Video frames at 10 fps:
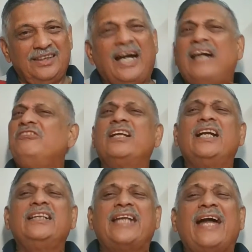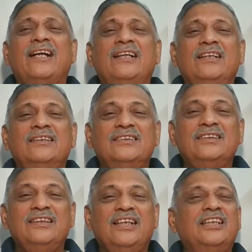And we are entangled
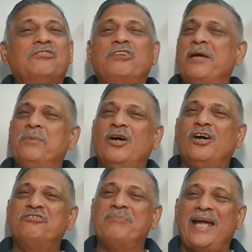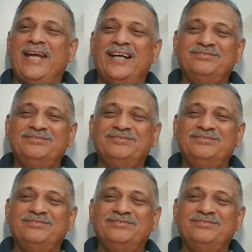in the web of Maya.